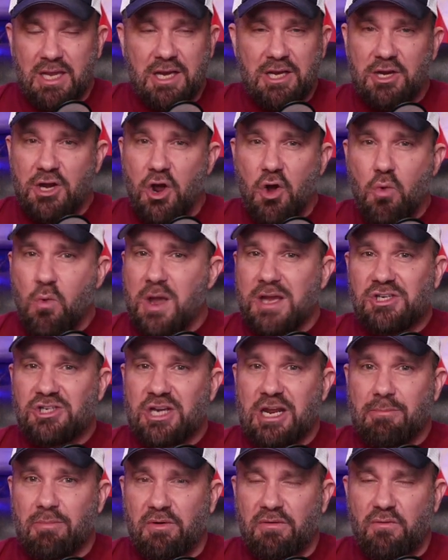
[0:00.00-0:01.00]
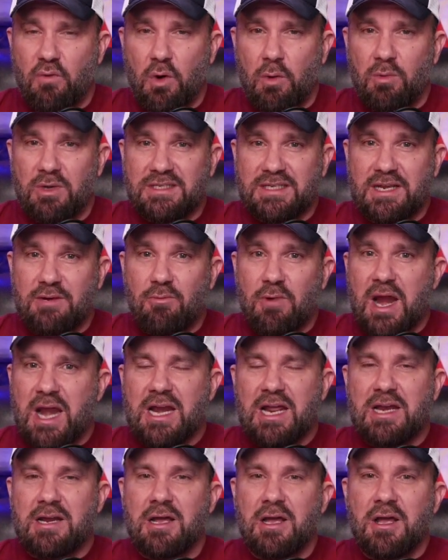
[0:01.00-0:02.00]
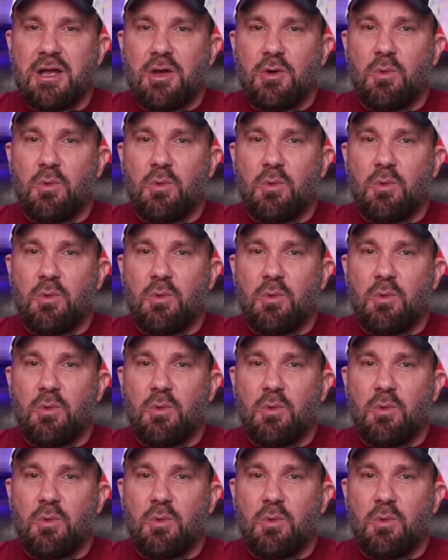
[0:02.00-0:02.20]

In no way, shape, or form was he raided